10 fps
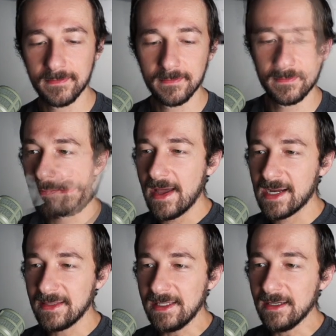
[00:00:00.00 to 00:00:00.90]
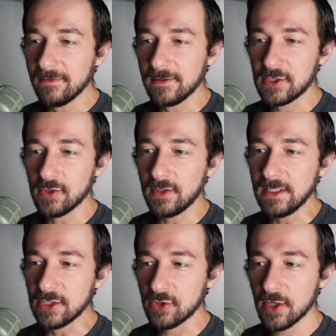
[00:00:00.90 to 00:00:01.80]
So now back on the official
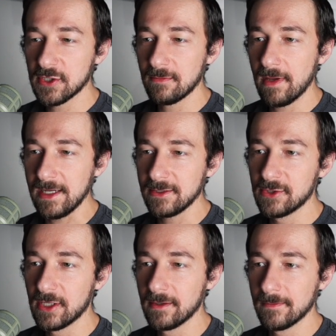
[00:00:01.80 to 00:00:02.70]
instruction page,